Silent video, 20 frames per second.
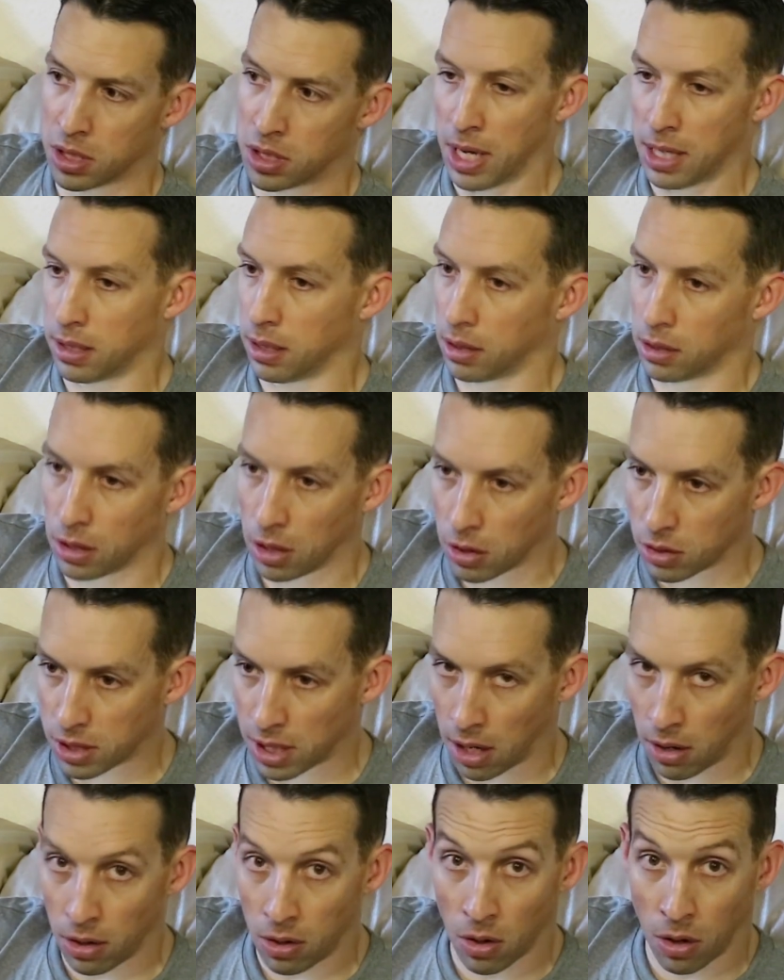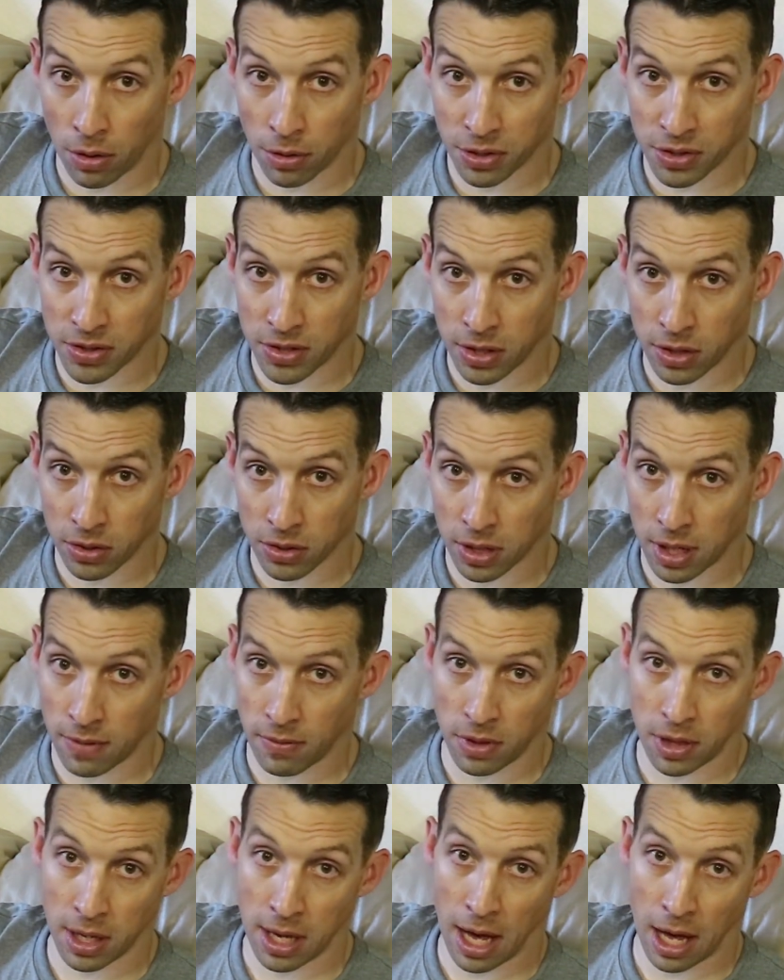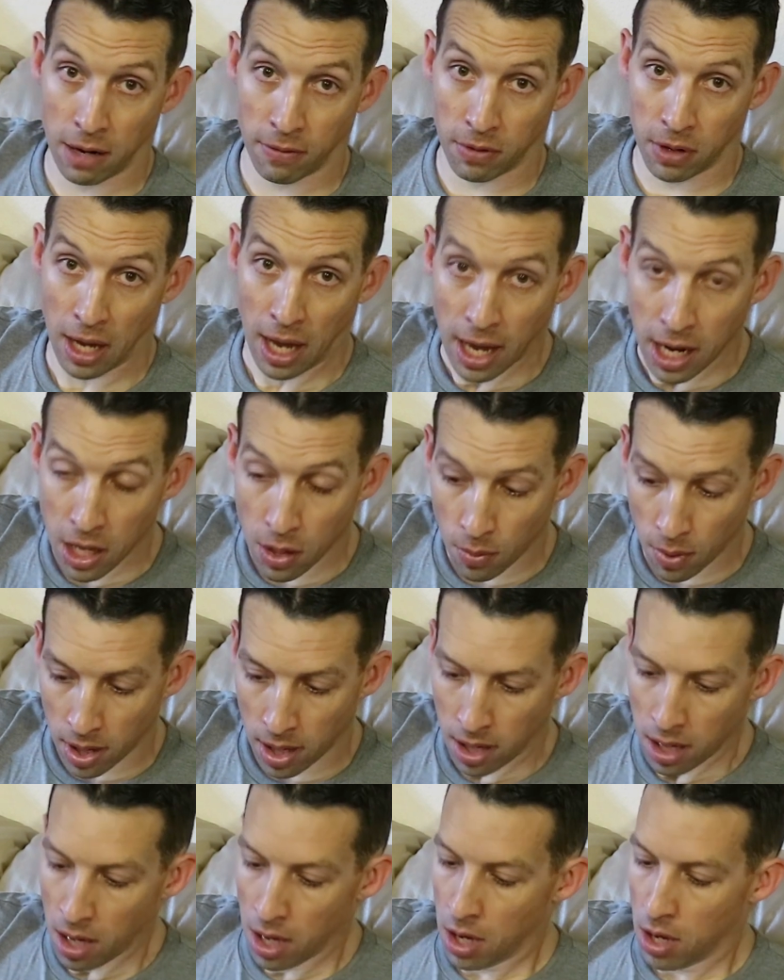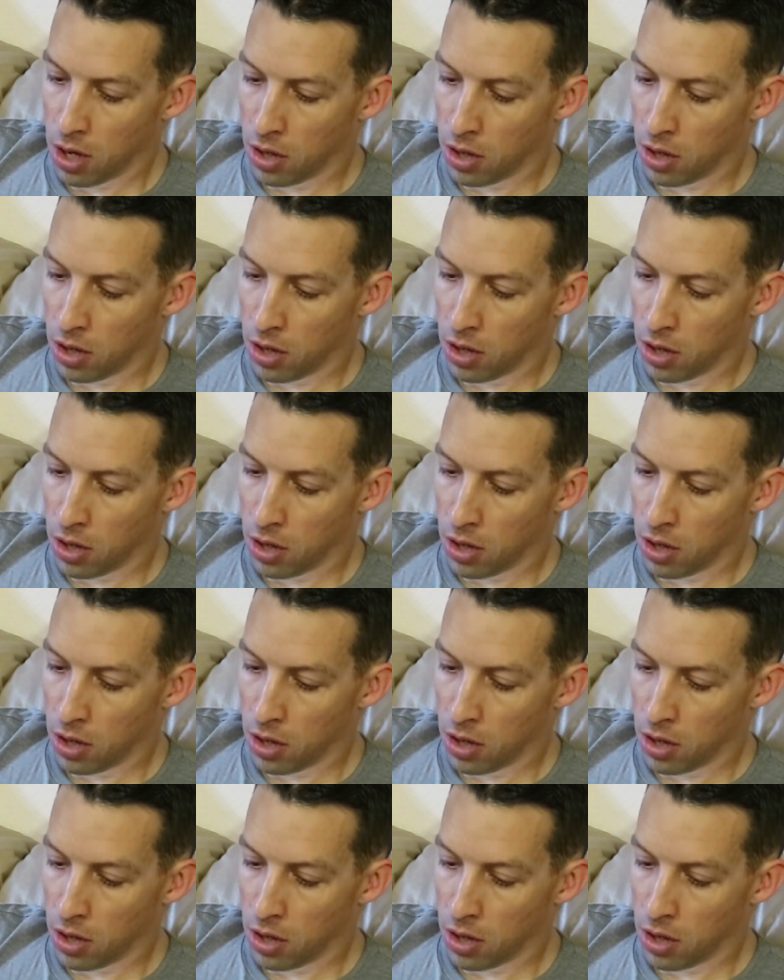Basically, you're tearing all the seals and everything out of it anyway.